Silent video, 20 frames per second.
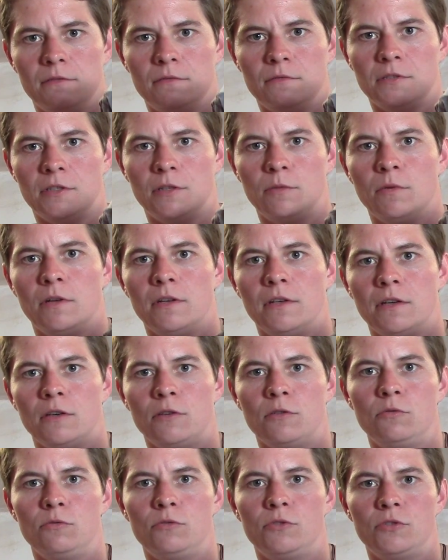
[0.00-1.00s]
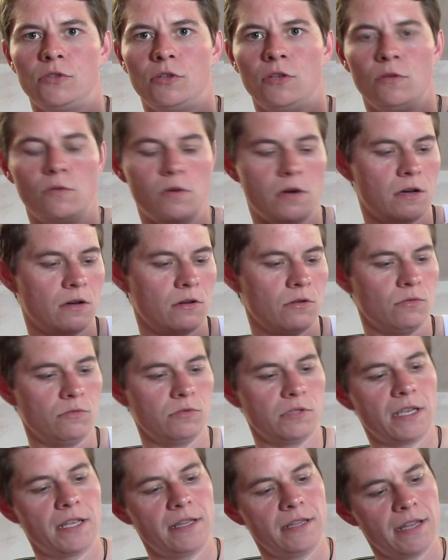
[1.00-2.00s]
so one hole, two
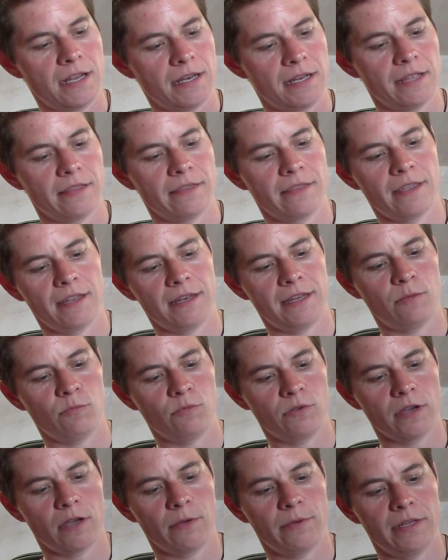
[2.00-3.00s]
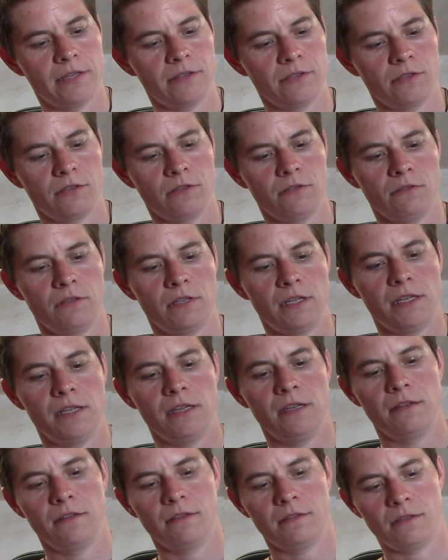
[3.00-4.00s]
holes, and then it will go into the
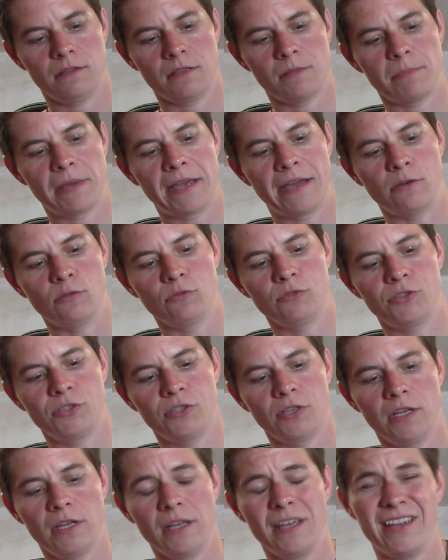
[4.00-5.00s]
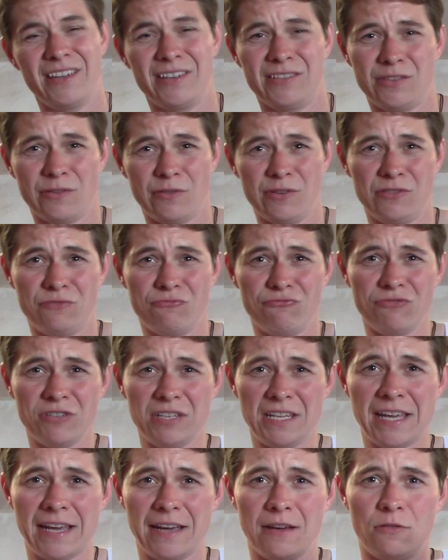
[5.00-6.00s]
pouch. So it's
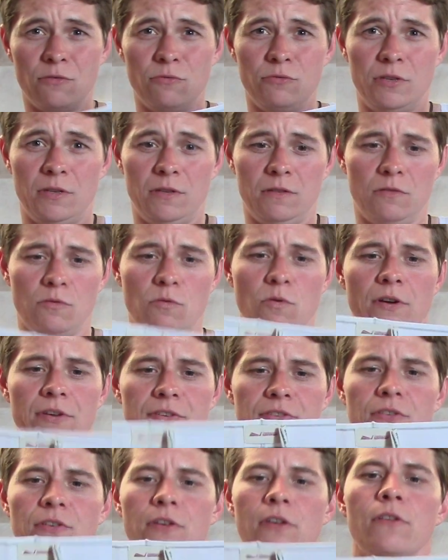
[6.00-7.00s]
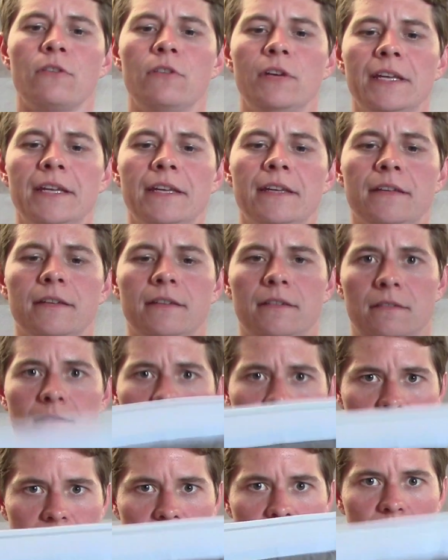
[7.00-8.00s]
really held quite securely
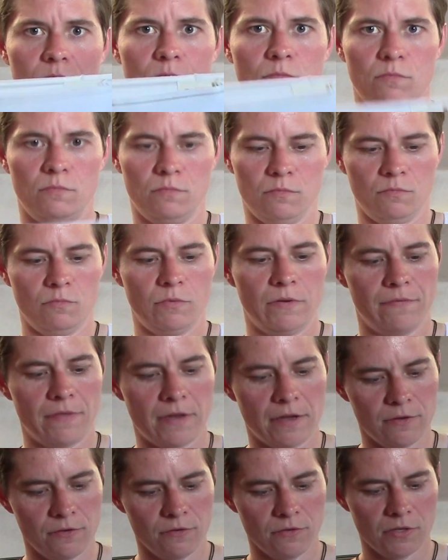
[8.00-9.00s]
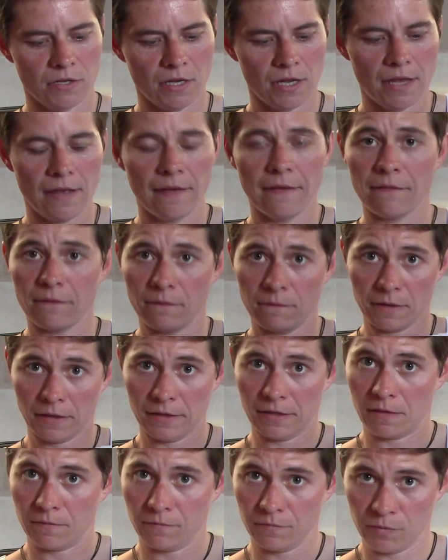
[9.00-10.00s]
with those. Very
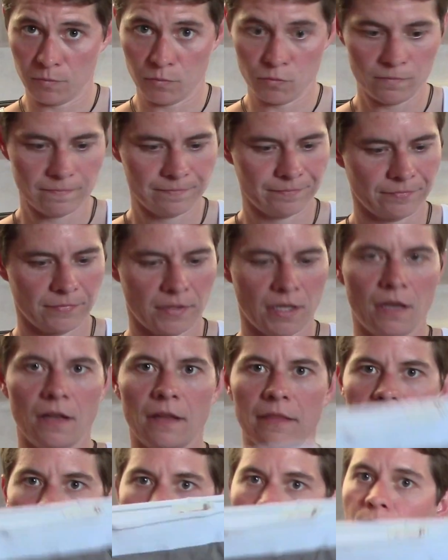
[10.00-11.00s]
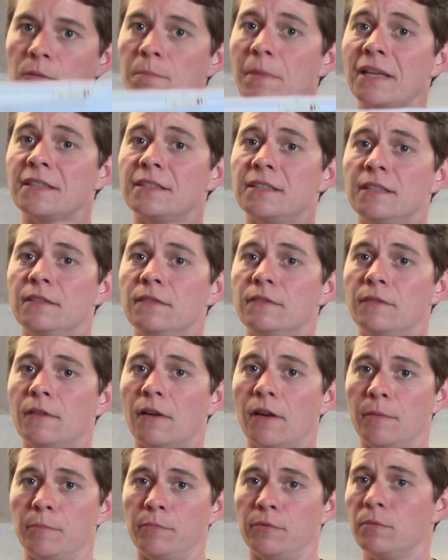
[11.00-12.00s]
comfortable. They look massive.
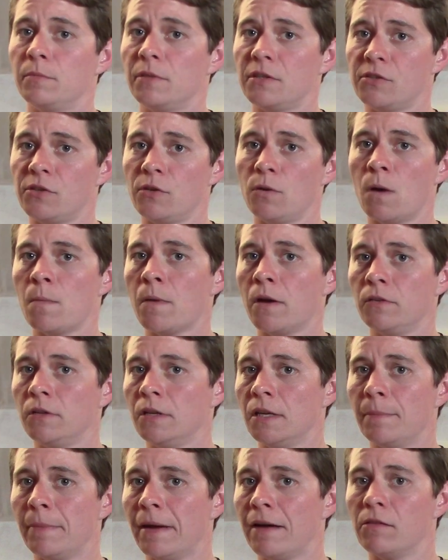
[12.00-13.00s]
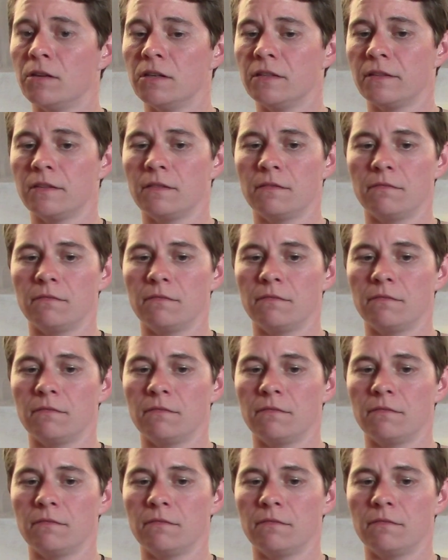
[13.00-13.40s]
I promise you I'm only about I